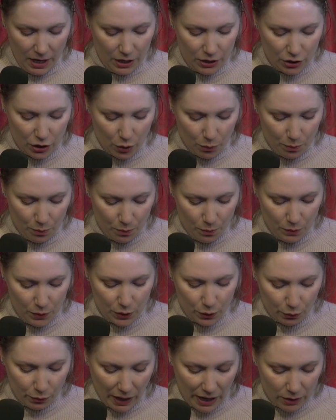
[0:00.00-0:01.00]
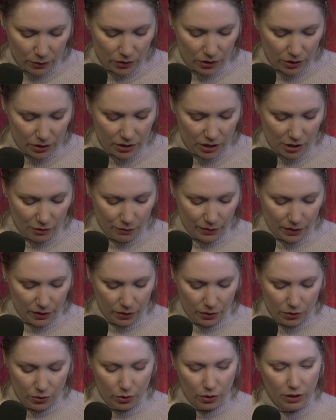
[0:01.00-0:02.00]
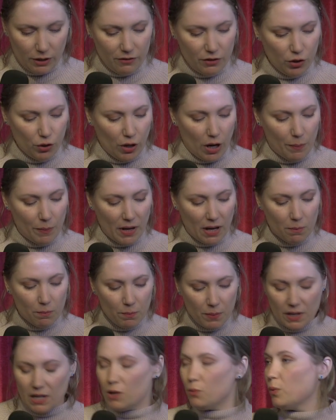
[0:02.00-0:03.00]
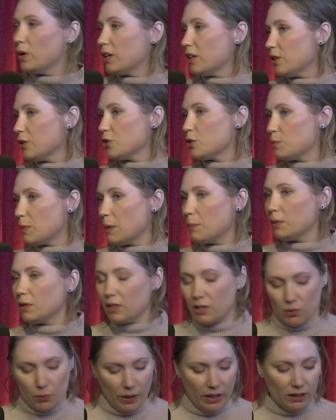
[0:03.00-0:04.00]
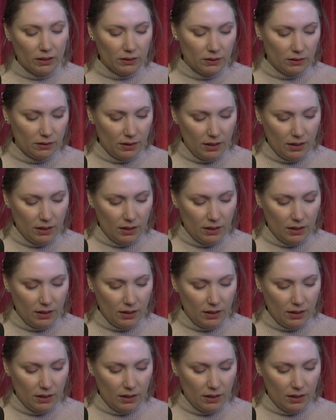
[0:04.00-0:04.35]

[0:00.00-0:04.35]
So surround yourself with those who lift you up and be one of those people as well.